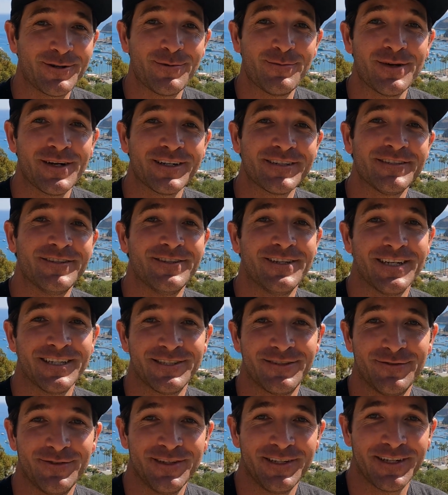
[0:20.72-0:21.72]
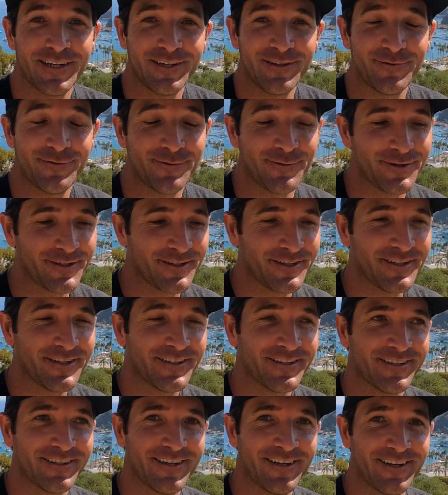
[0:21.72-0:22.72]
Welcome back to SV
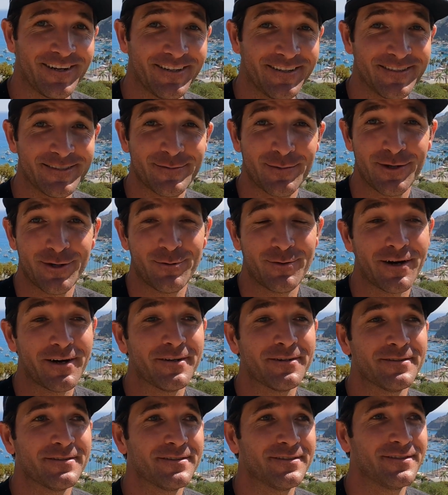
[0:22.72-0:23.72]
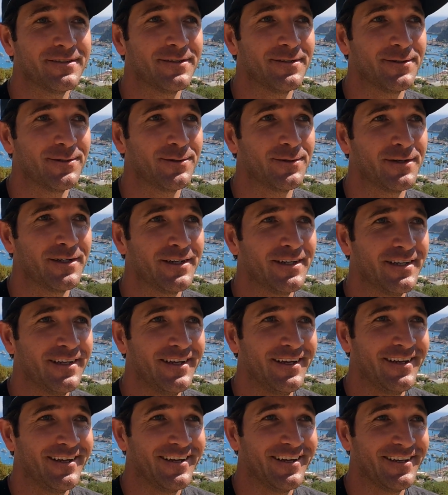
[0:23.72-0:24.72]
Californica. It's been a while, so
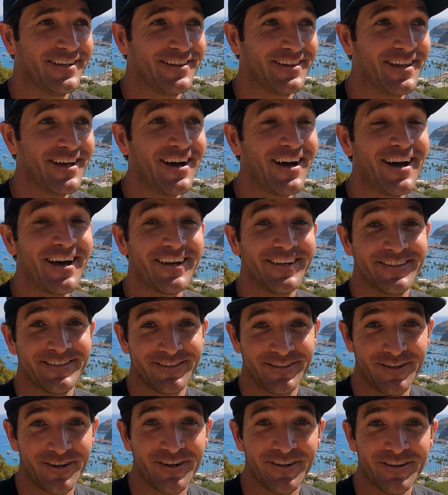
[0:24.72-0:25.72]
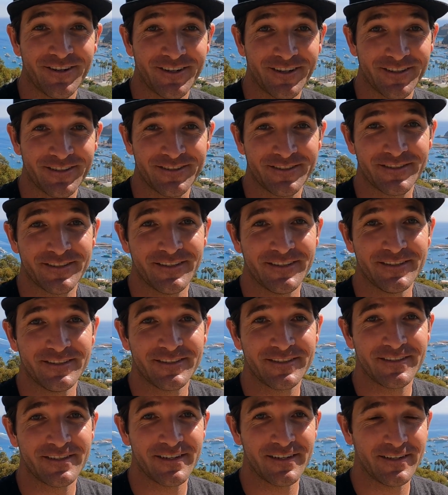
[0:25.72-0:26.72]
a lot has gone on
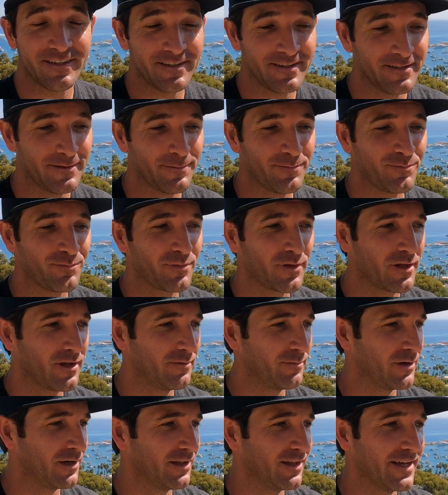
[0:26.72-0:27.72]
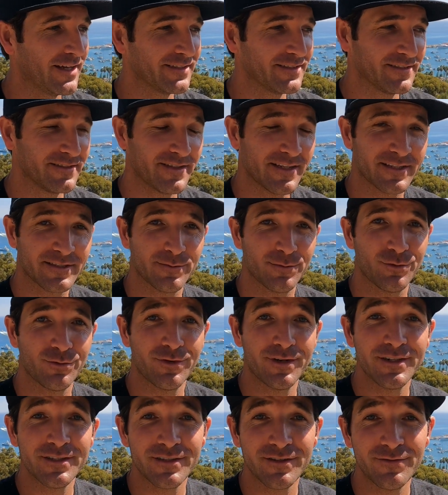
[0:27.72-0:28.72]
since my last
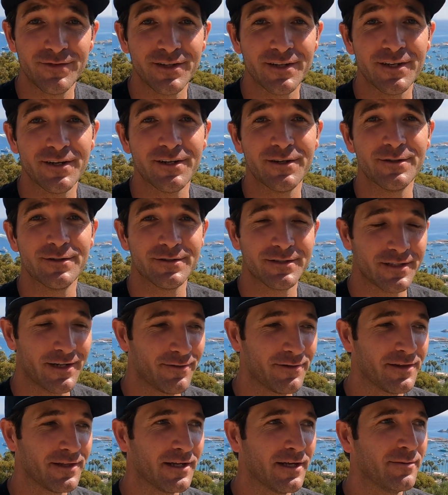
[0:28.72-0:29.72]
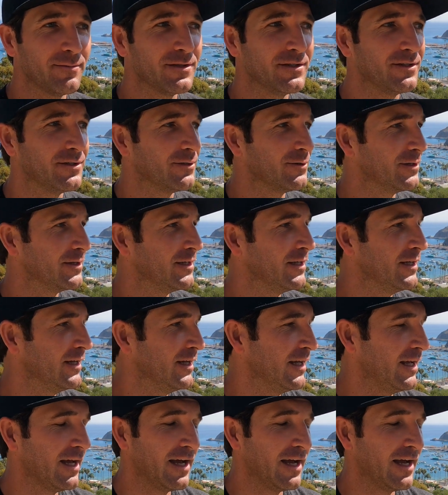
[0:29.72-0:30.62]
exploration videos and everything I've been doing.